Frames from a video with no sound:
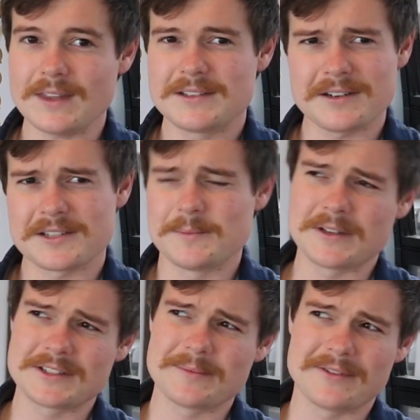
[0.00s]
you start to
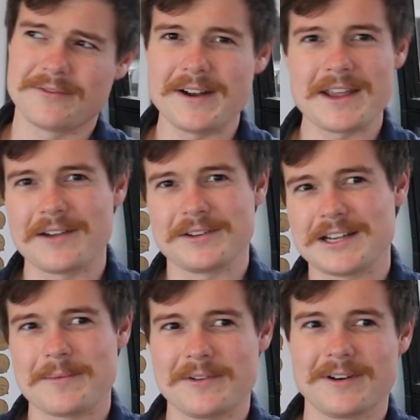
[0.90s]
smell something funny every
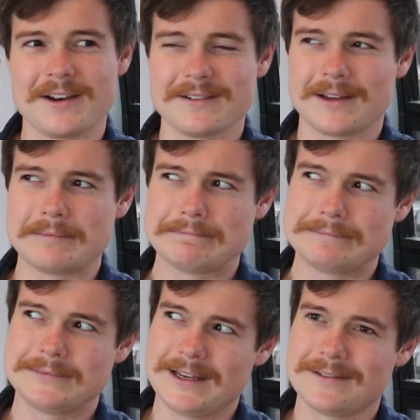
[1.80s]
time you run. You're like,
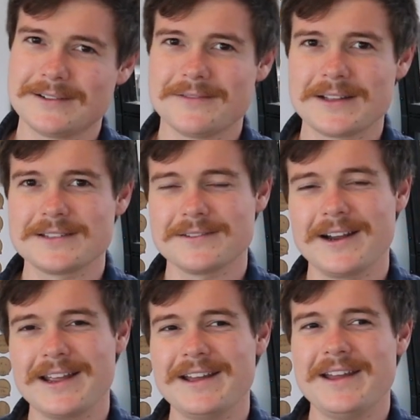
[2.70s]
mm, I don't know if that's
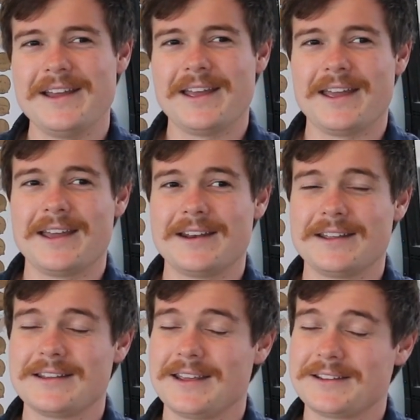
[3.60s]
right. And
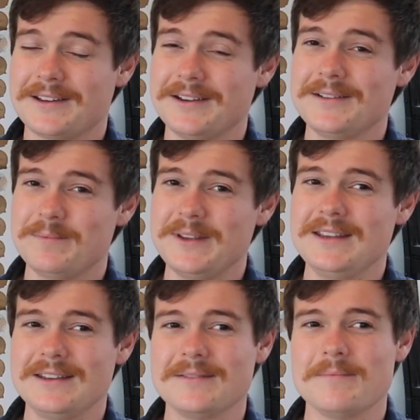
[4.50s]
it, it could
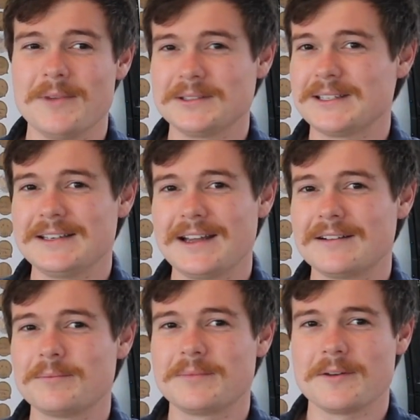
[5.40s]
be melting
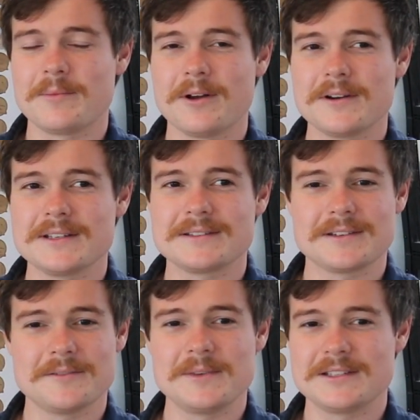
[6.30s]
down components,
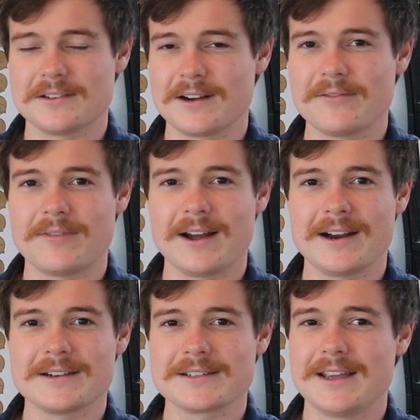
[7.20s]
could be starting
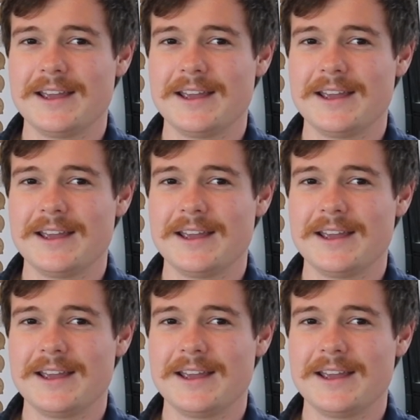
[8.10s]
fires,